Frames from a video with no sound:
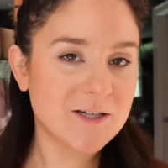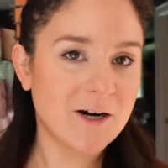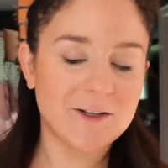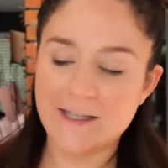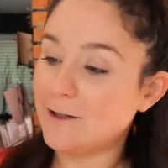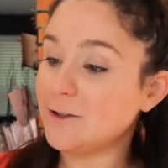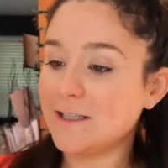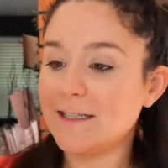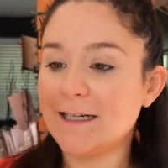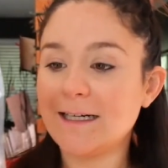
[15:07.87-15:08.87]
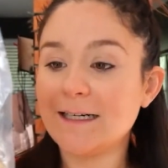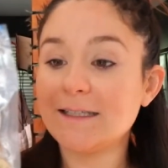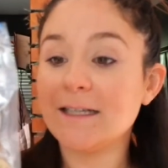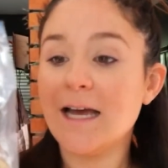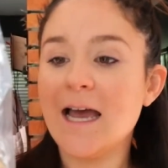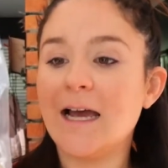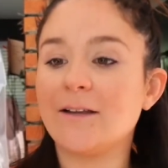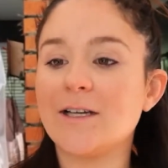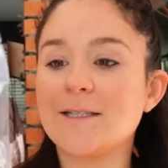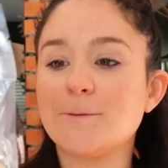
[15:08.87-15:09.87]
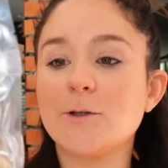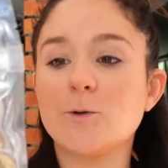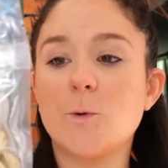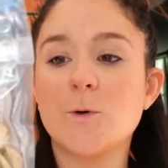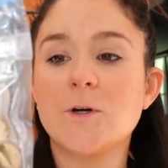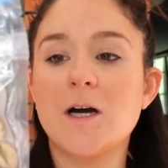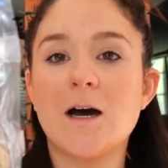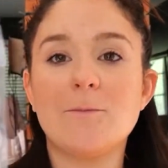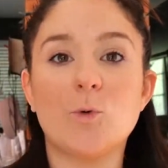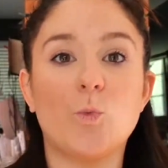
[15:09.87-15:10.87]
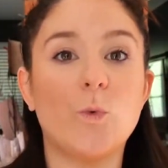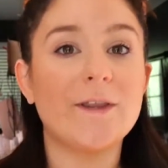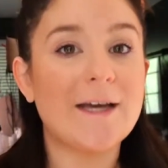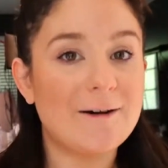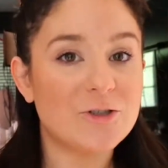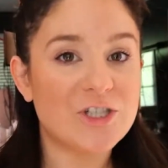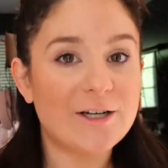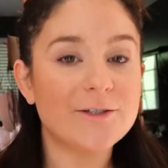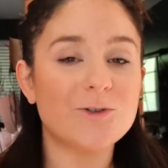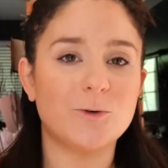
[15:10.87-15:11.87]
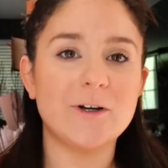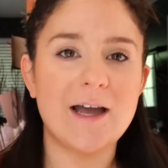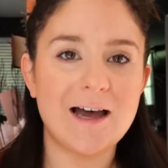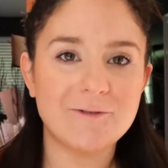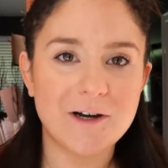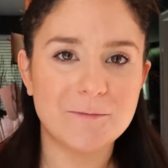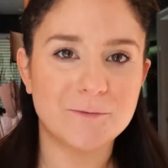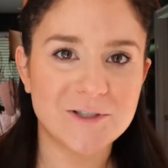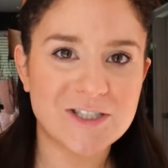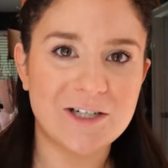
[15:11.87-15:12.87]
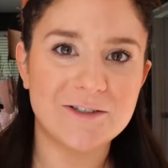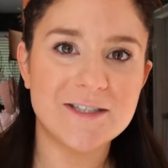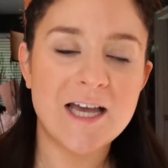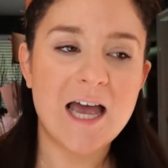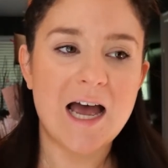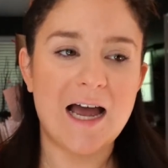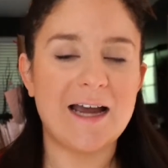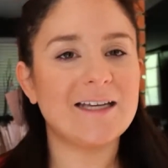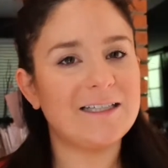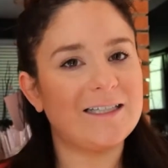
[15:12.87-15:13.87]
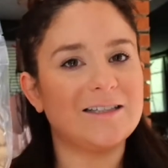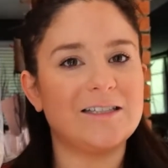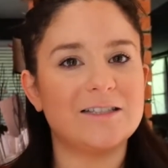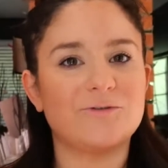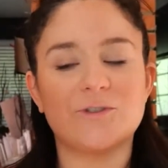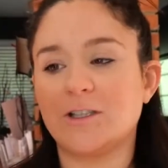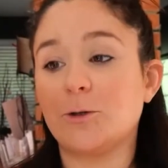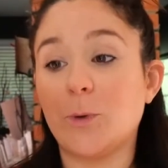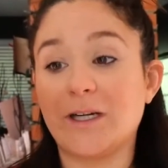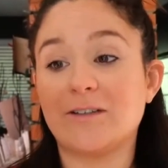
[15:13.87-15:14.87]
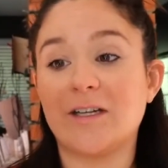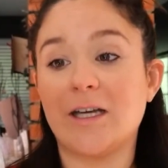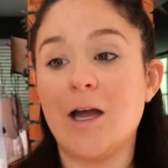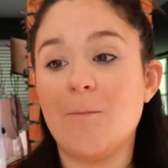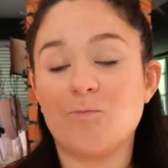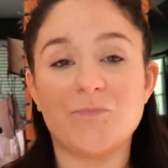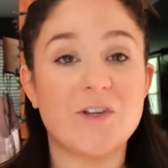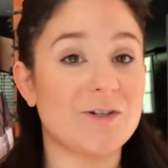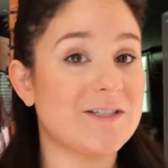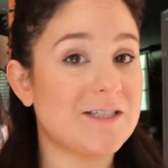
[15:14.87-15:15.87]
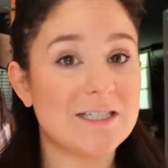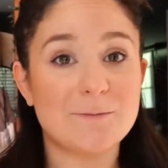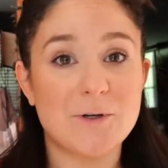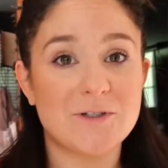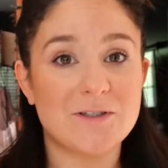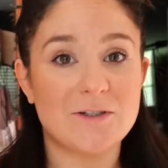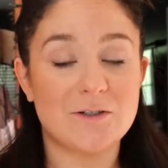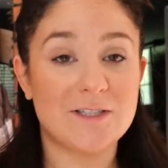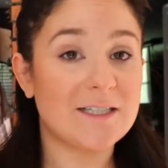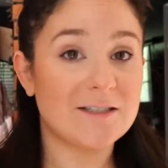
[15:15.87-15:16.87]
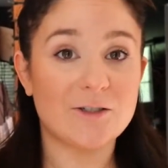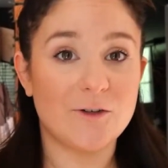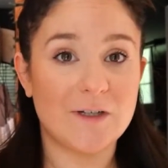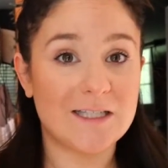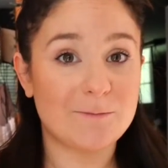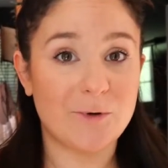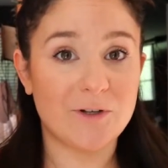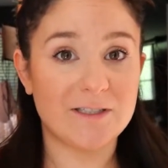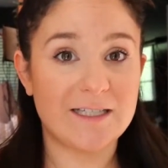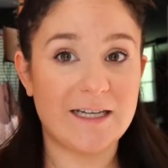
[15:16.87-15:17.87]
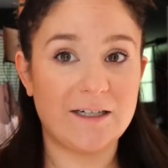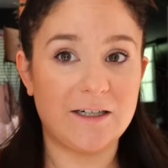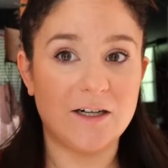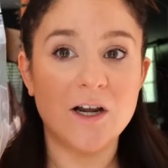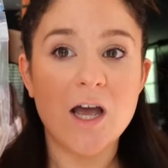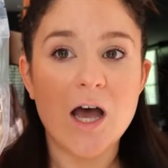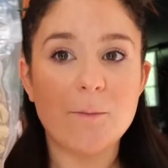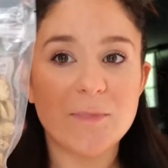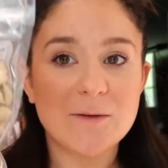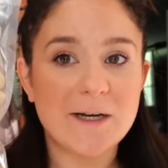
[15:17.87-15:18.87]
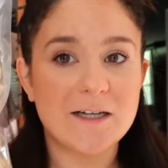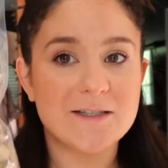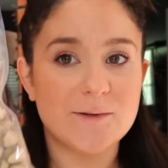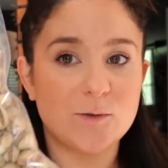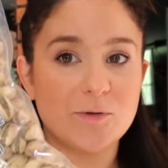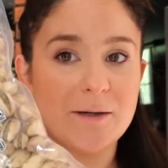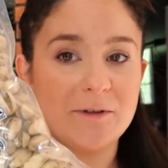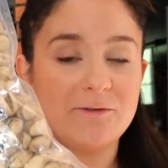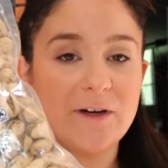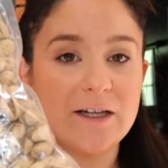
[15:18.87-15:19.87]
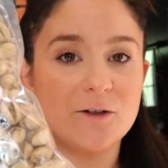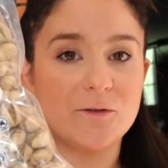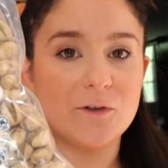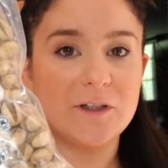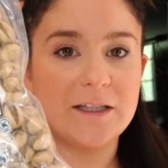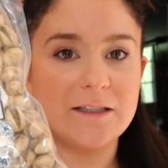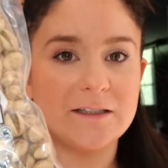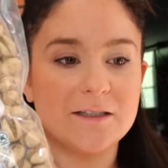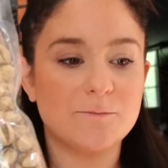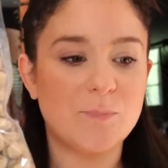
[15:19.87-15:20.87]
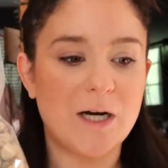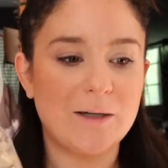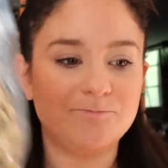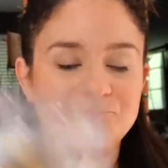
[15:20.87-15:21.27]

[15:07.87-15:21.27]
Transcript: are the healthy kind, and that's per quarter cup without shells or half cup with shells. I can eat these really quickly. There's 6 servings per container. Me and my husband will probably fight over these, but